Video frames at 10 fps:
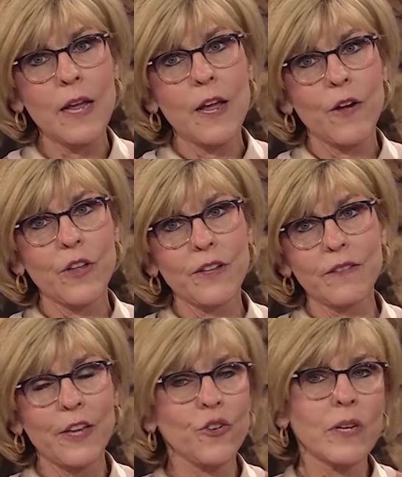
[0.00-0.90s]
mm-hmm.
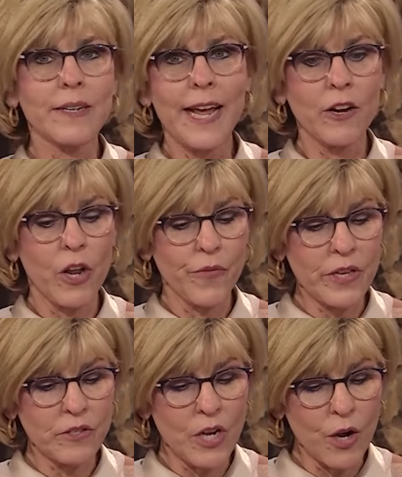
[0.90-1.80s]
and, and you can download
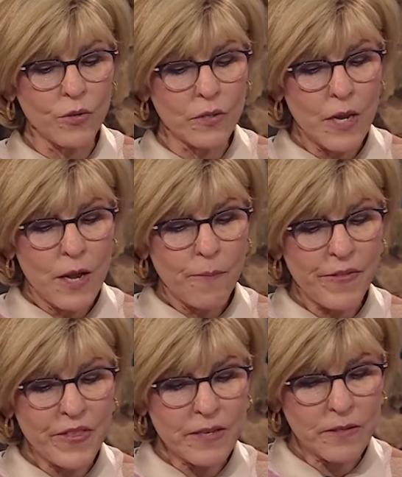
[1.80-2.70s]
these notes.
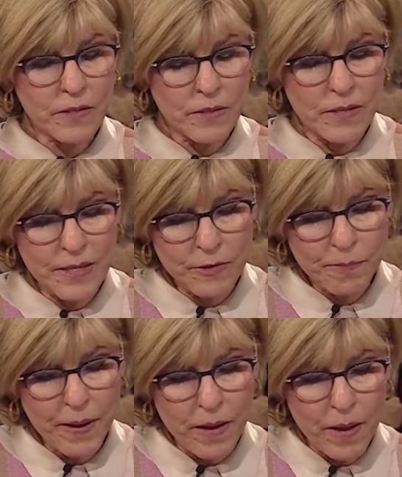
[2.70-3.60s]
But this, this
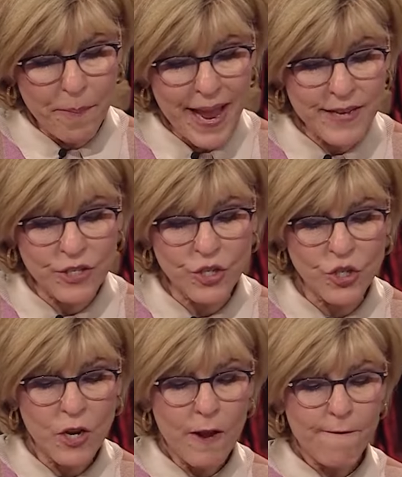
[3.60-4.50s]
pa uh,
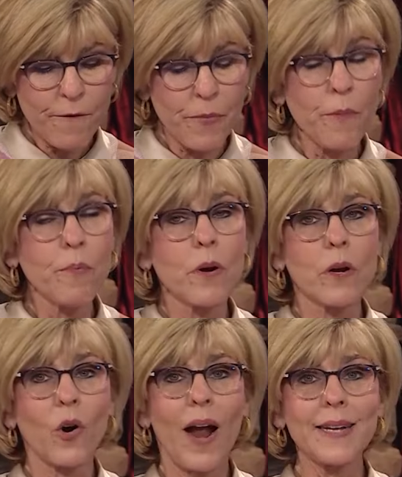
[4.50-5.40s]
passage from the
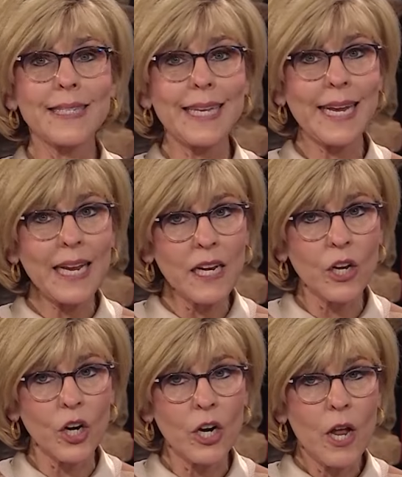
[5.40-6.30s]
book, Christ the Healer,